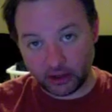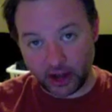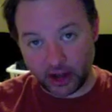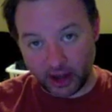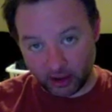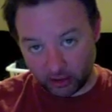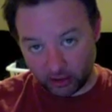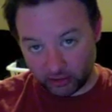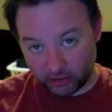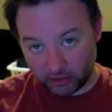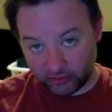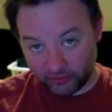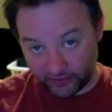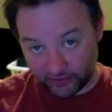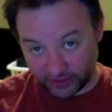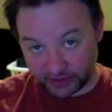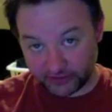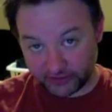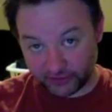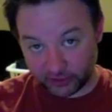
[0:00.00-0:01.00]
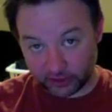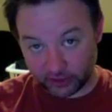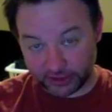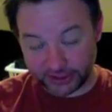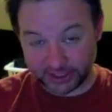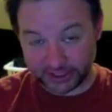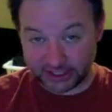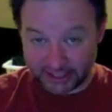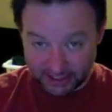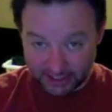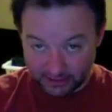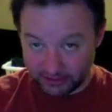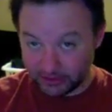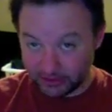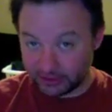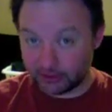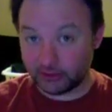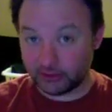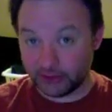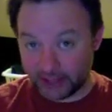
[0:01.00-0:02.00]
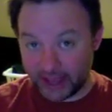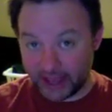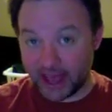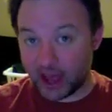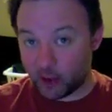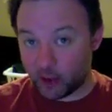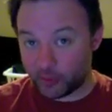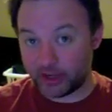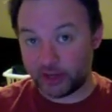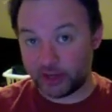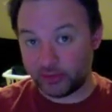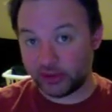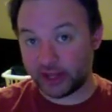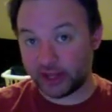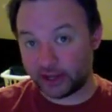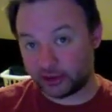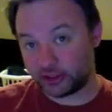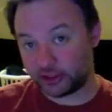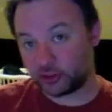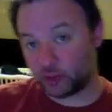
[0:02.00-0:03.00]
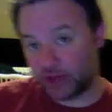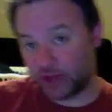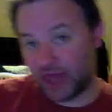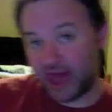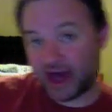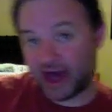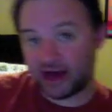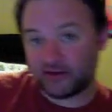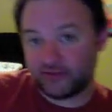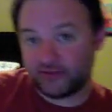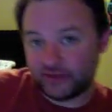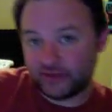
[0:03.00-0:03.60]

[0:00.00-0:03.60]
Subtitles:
error fixed first to see literally how many players we have.